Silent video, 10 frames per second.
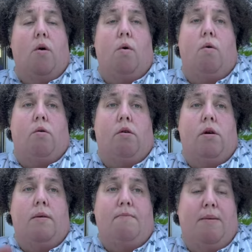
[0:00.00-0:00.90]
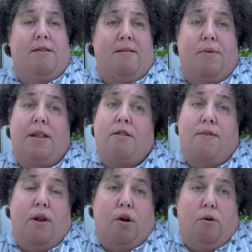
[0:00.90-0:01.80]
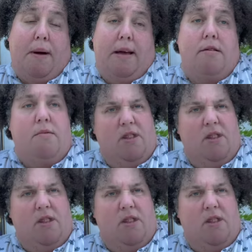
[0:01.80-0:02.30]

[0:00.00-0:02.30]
or maybe something that's vinegar-based,